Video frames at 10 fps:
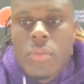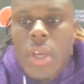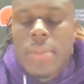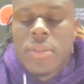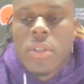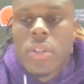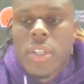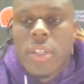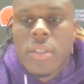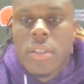
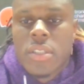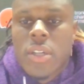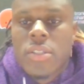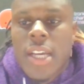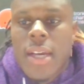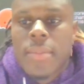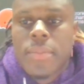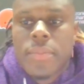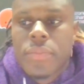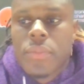Absolutely. This is our job,
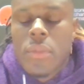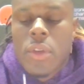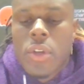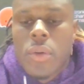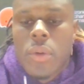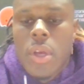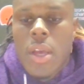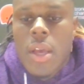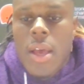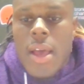you know,
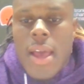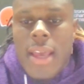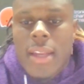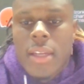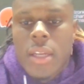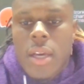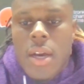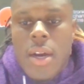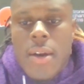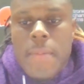and
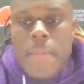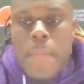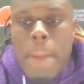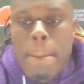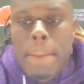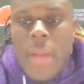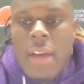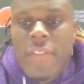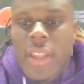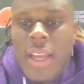I
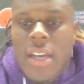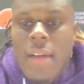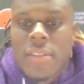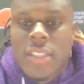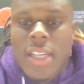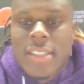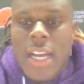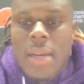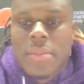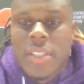feel like obviously at
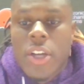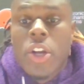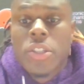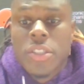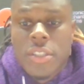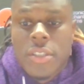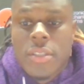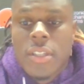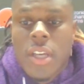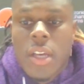times it hurts
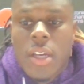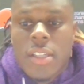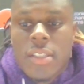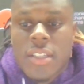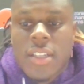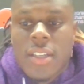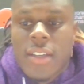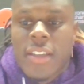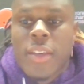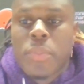
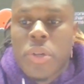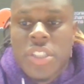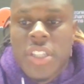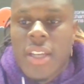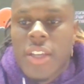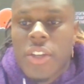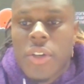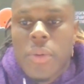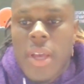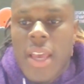to keep pushing, you
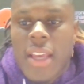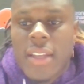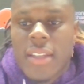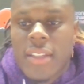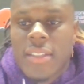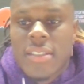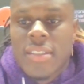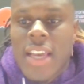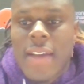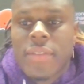know, and
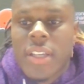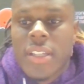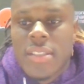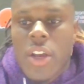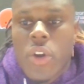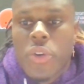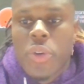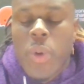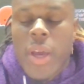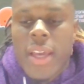to have things not go
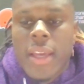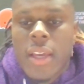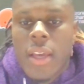your way.